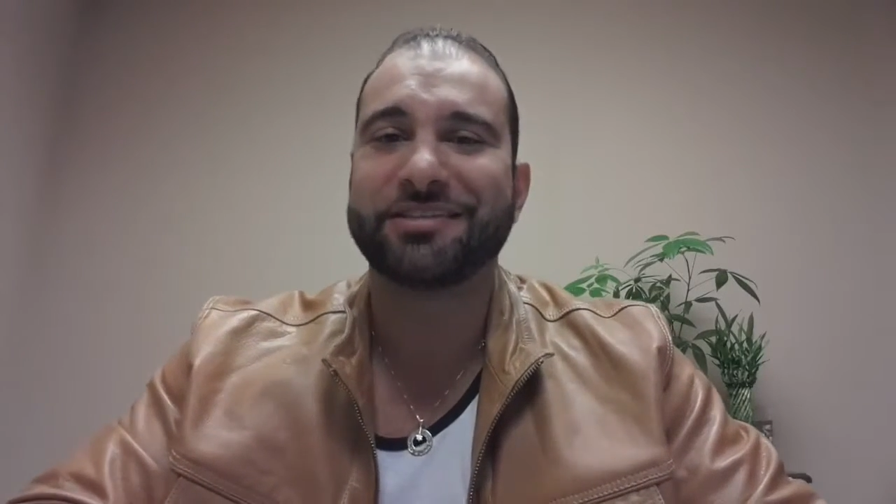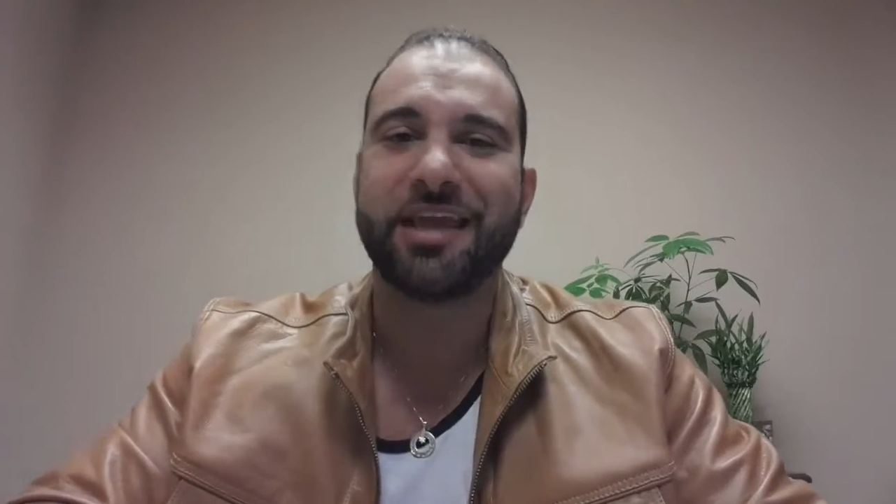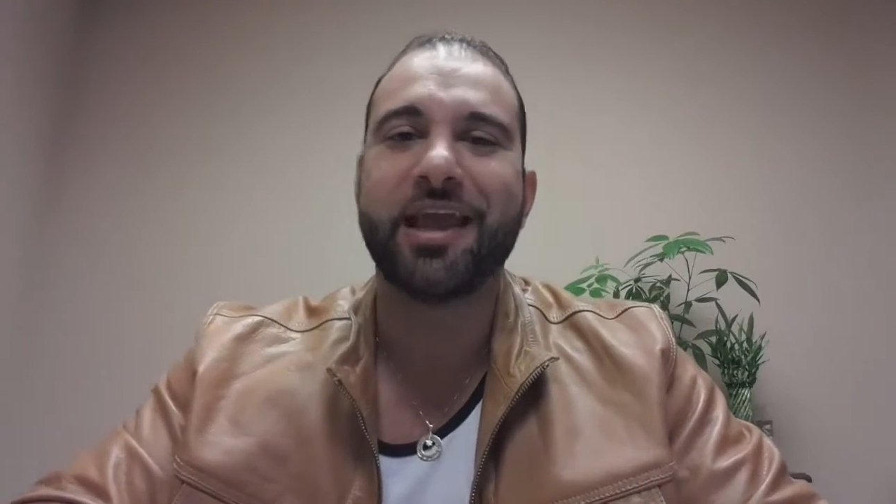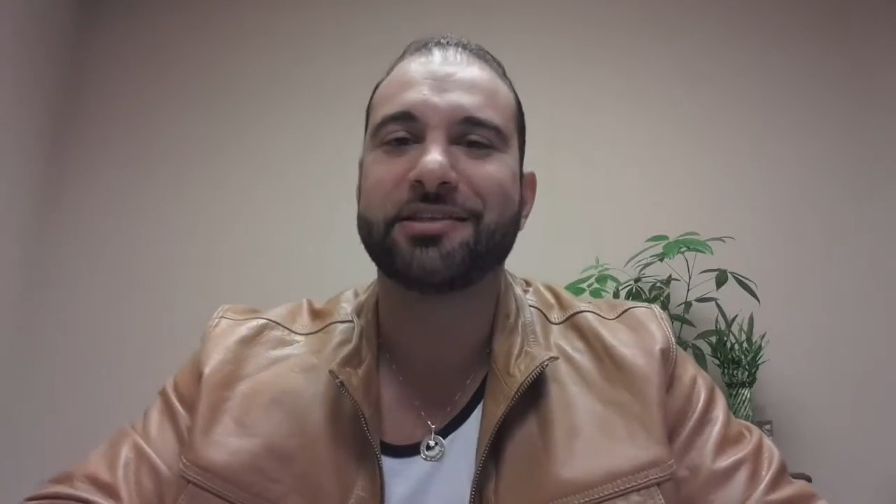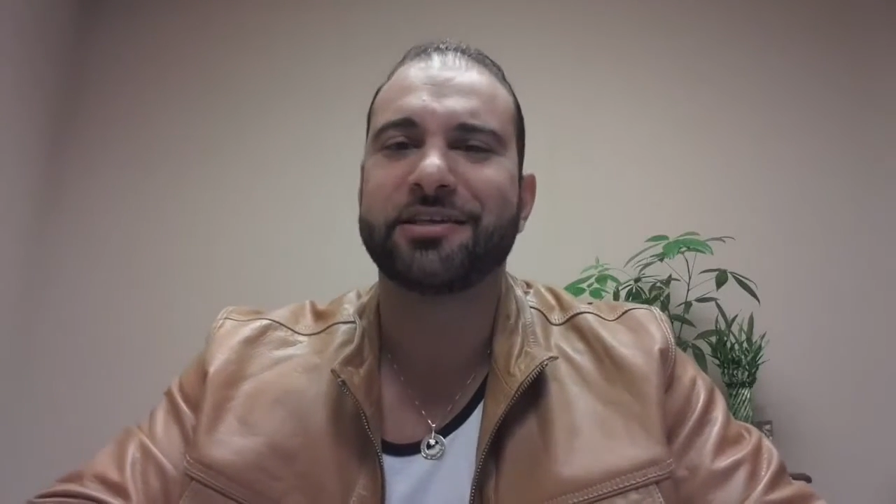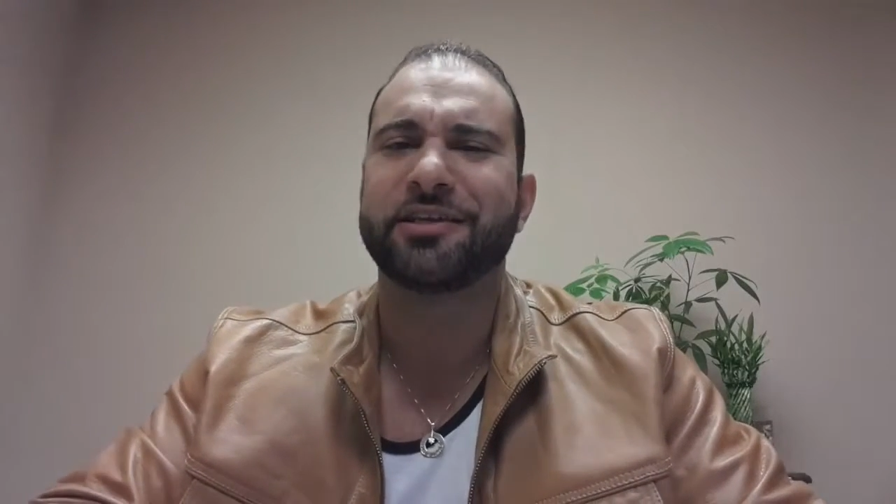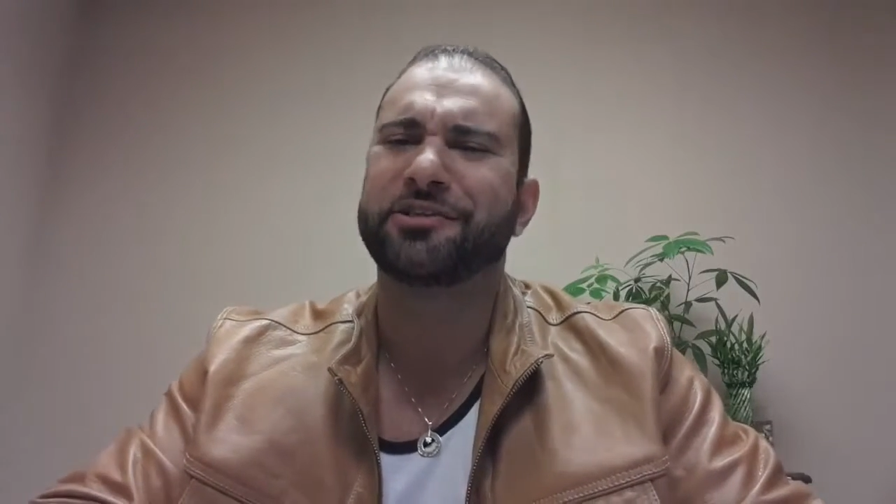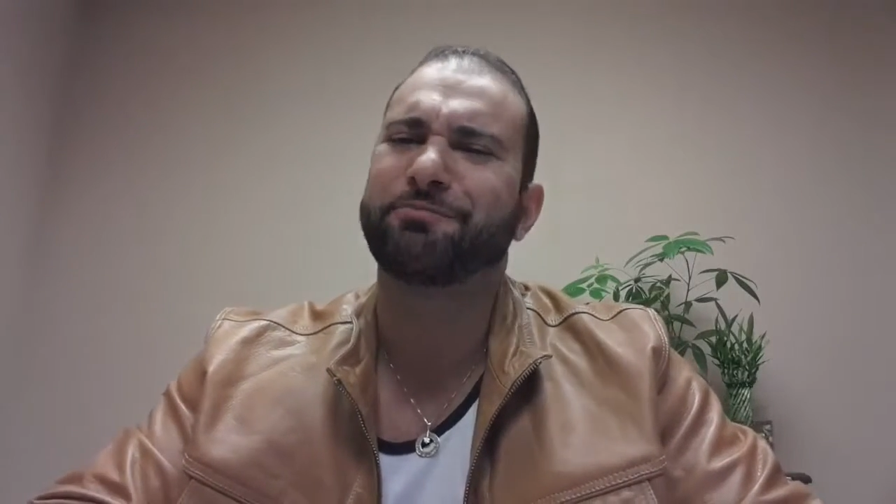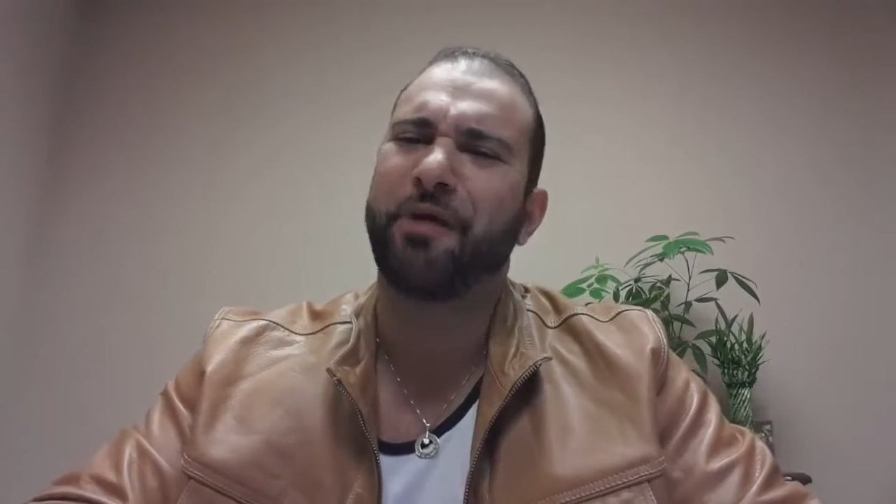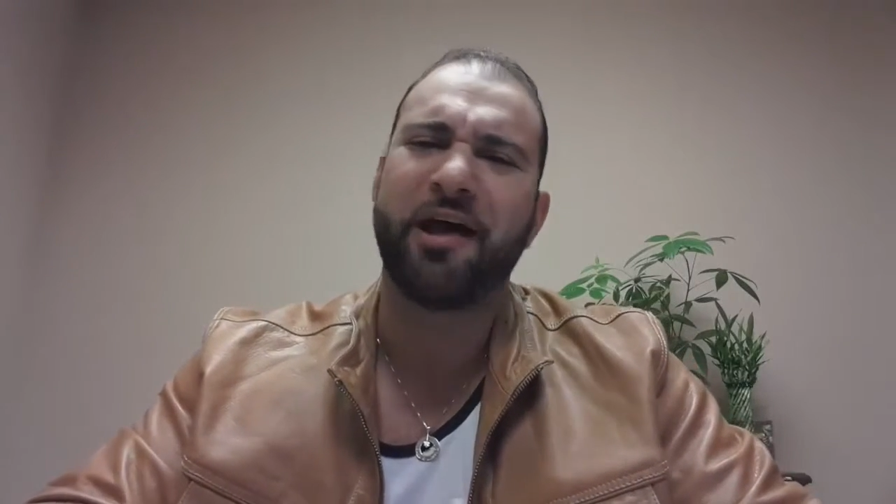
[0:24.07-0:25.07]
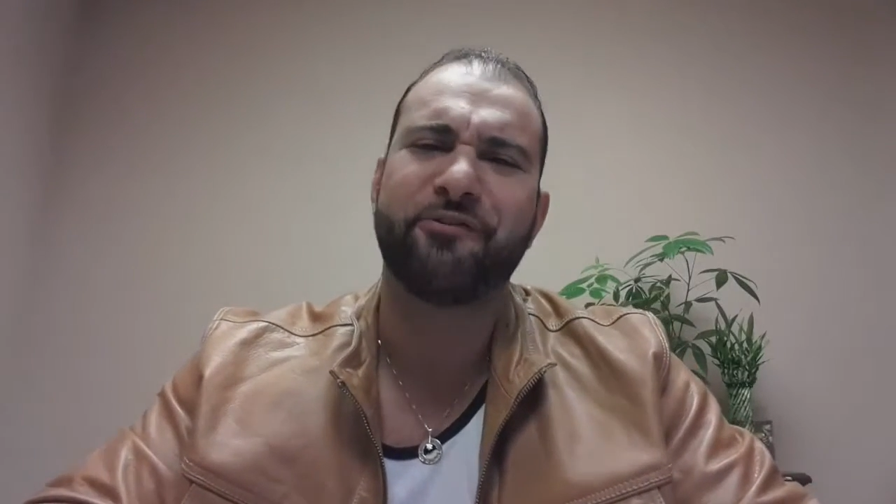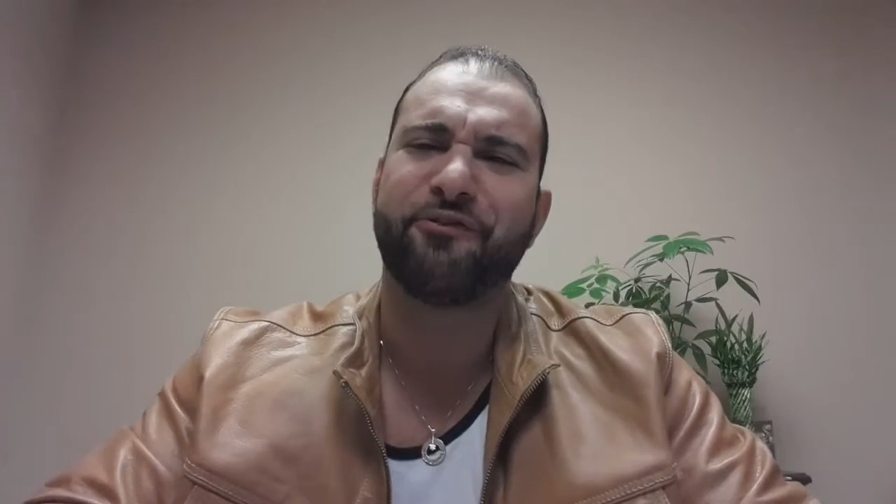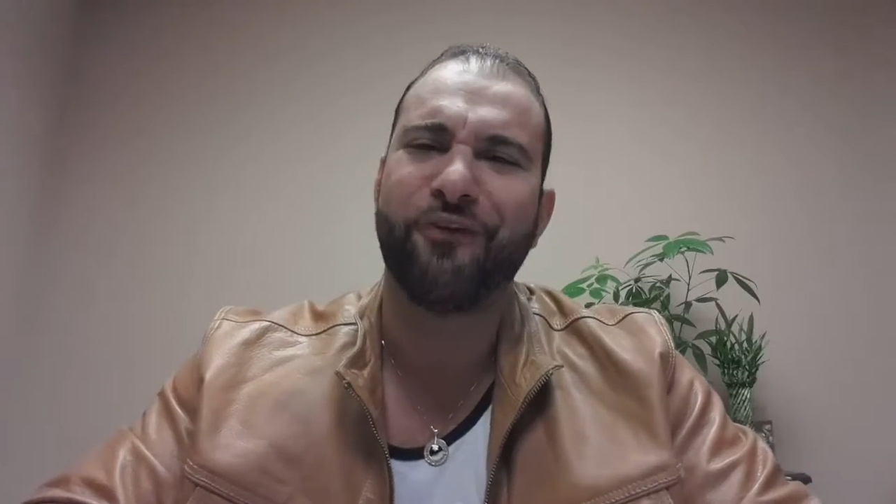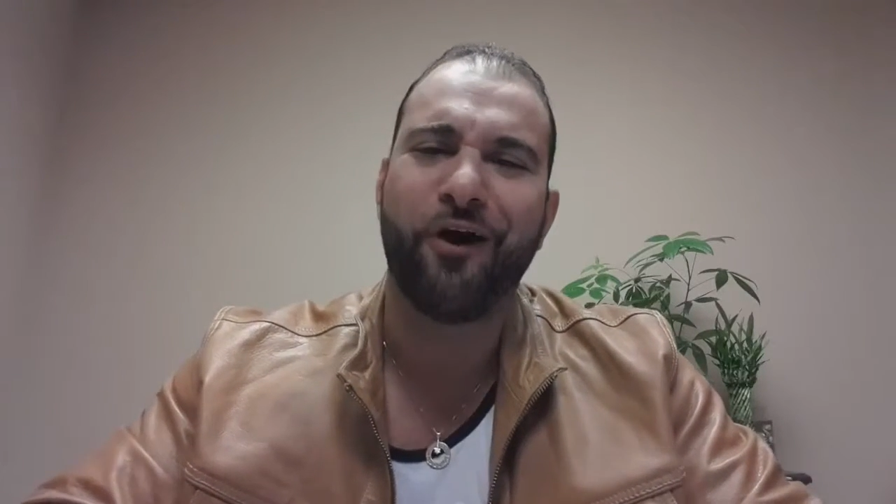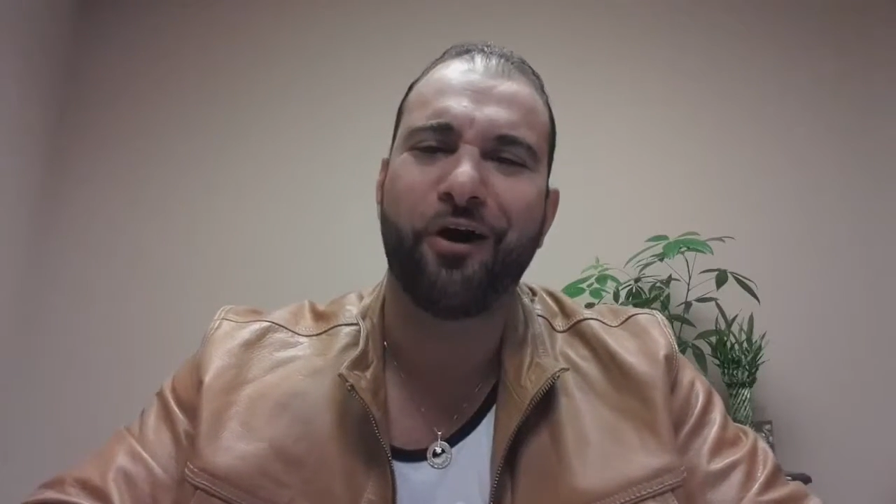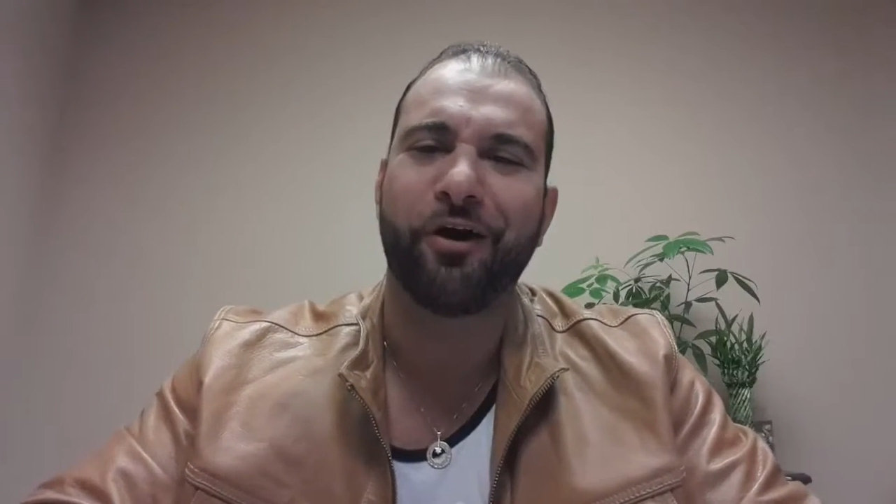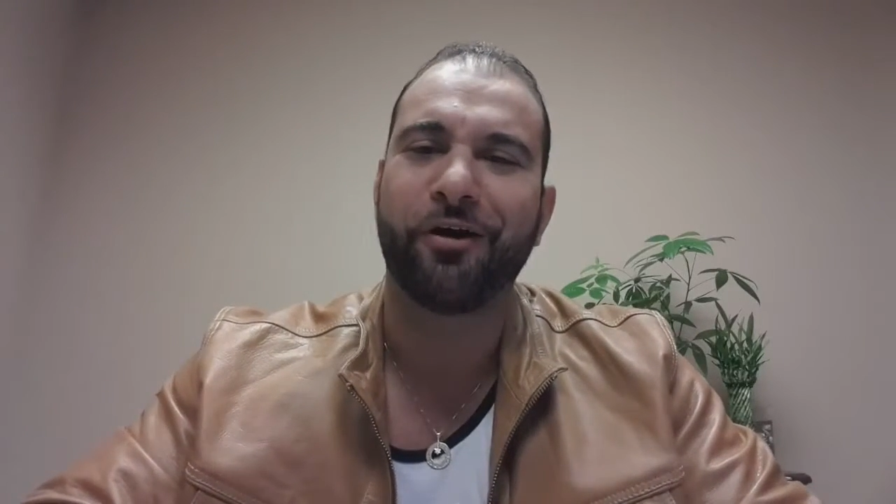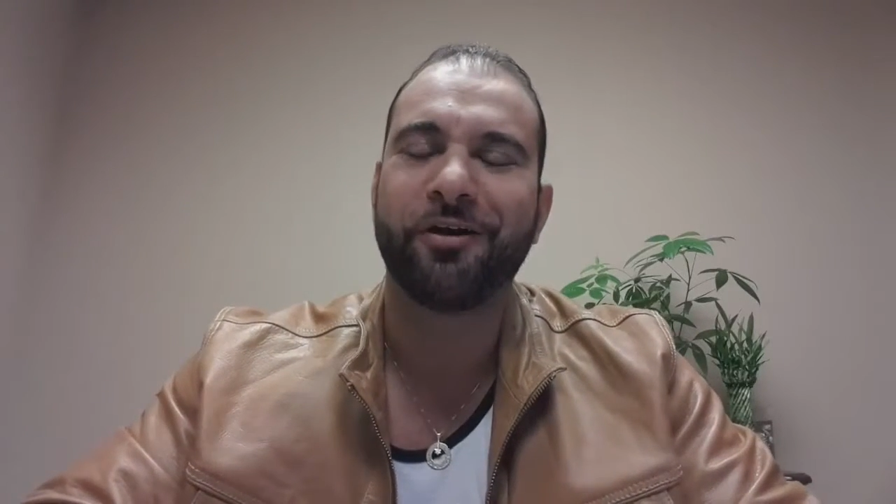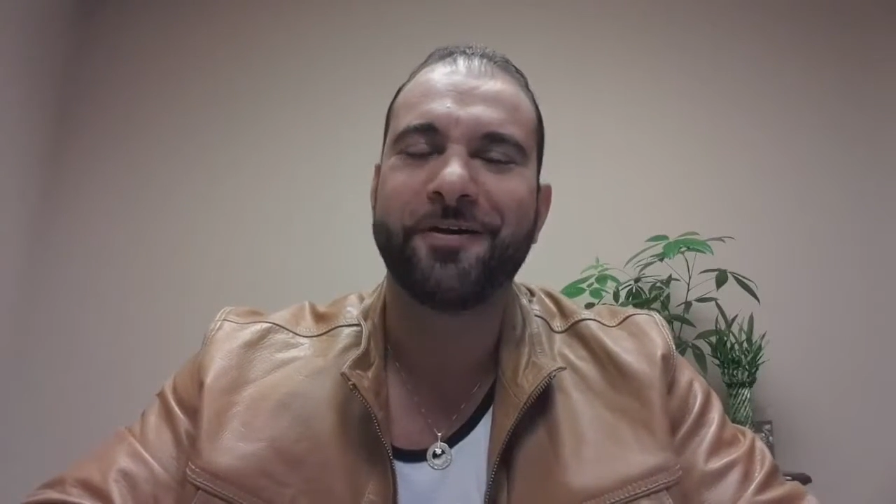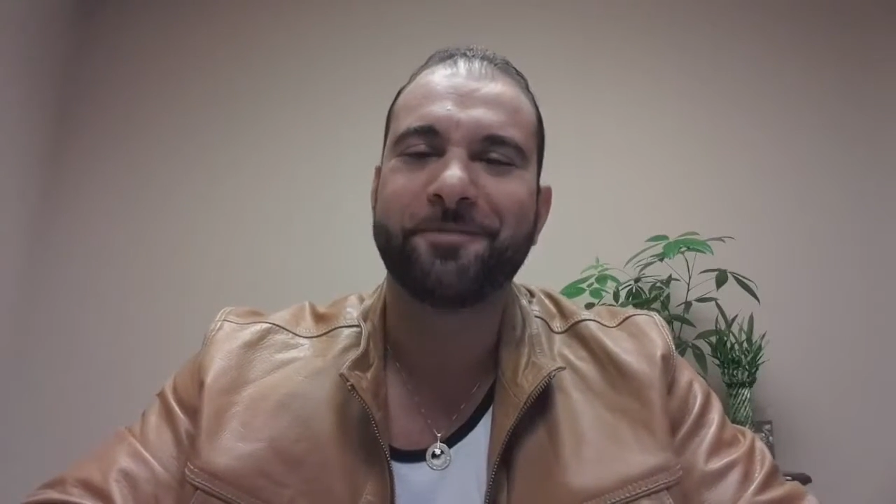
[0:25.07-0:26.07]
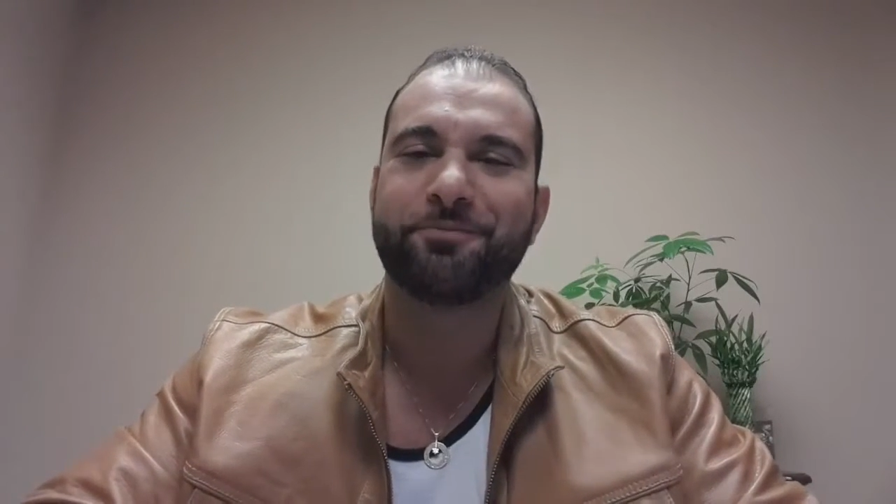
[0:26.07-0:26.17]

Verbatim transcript: States is by far